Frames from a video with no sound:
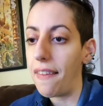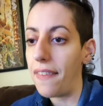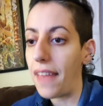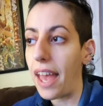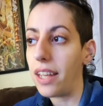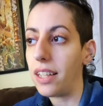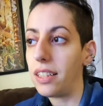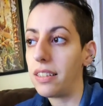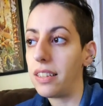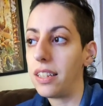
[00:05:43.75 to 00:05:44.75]
that
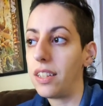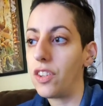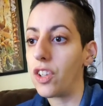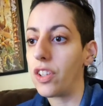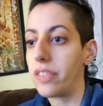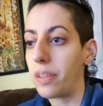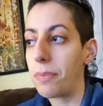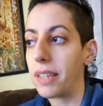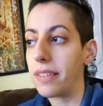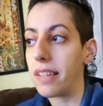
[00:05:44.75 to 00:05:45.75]
there are some
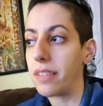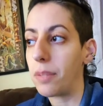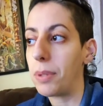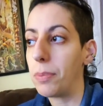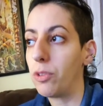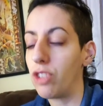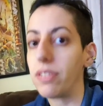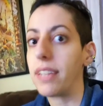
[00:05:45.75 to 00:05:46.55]
things that some people just